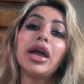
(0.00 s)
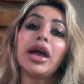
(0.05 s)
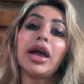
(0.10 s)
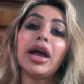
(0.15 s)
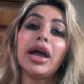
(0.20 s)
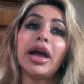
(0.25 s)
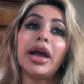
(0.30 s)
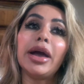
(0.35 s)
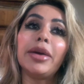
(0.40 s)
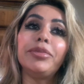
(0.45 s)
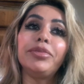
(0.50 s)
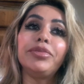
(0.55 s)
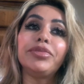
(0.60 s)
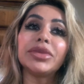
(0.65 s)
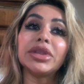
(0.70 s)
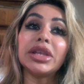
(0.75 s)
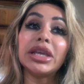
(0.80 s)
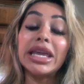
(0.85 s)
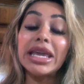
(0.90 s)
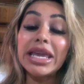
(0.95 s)

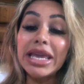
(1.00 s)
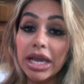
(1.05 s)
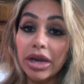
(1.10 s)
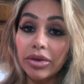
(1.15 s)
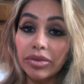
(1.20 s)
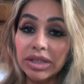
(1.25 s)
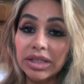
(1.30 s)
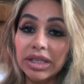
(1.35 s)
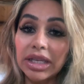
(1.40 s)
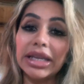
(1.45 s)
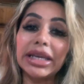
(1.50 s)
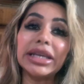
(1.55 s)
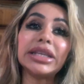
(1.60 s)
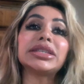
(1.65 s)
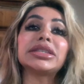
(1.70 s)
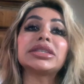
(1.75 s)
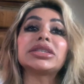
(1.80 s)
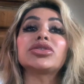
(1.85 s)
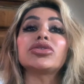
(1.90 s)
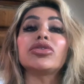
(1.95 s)
Here is a
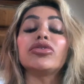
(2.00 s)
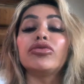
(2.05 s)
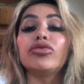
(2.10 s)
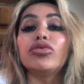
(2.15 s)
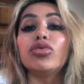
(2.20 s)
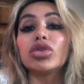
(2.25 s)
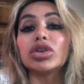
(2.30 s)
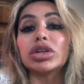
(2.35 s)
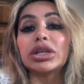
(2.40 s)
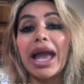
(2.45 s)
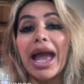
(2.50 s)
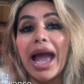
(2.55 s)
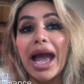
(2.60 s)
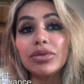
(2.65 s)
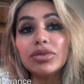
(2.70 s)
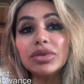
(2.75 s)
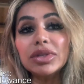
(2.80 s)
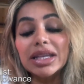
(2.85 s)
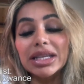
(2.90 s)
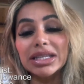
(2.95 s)
list of what
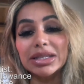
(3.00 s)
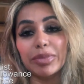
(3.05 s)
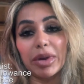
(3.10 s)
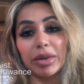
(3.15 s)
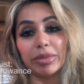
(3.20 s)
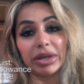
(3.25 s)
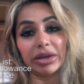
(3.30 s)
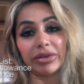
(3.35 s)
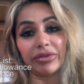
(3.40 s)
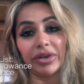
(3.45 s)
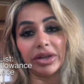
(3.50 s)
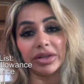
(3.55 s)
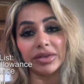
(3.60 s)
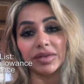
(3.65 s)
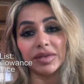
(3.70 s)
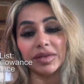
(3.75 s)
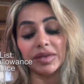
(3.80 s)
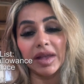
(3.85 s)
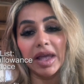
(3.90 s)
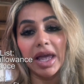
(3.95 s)
counts as public
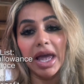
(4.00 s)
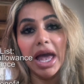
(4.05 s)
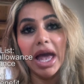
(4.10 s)
funds